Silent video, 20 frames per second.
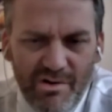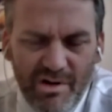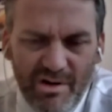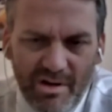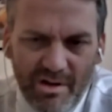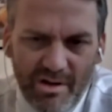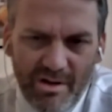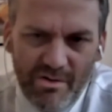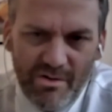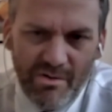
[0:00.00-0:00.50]

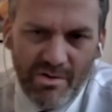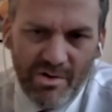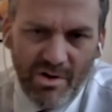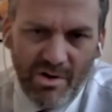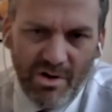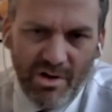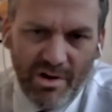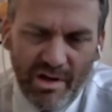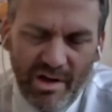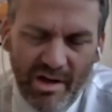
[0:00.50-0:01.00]
who
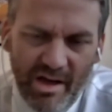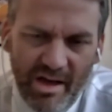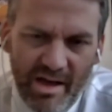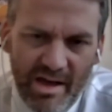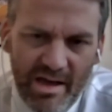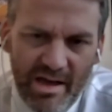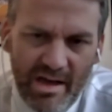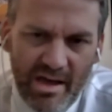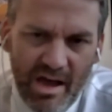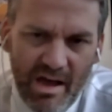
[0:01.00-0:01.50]
got
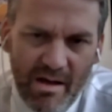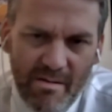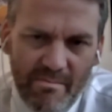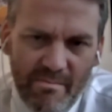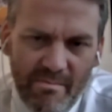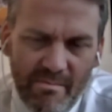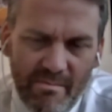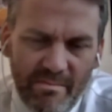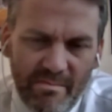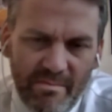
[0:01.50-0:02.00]

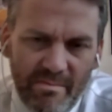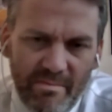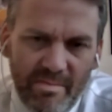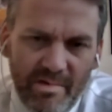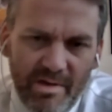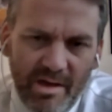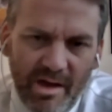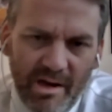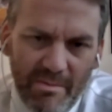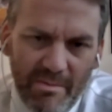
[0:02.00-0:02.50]
an
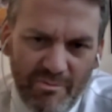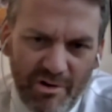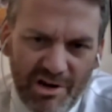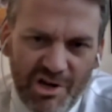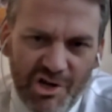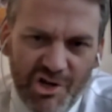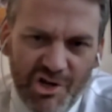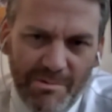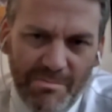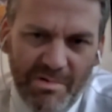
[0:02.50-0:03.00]

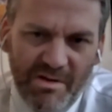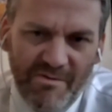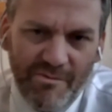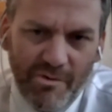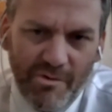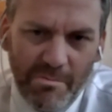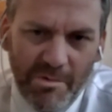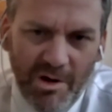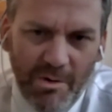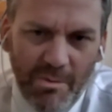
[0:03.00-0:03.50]
apprenticeship in
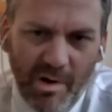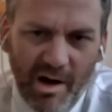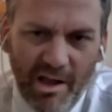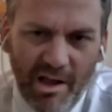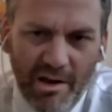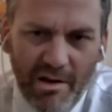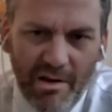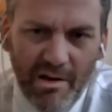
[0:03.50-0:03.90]
Formula One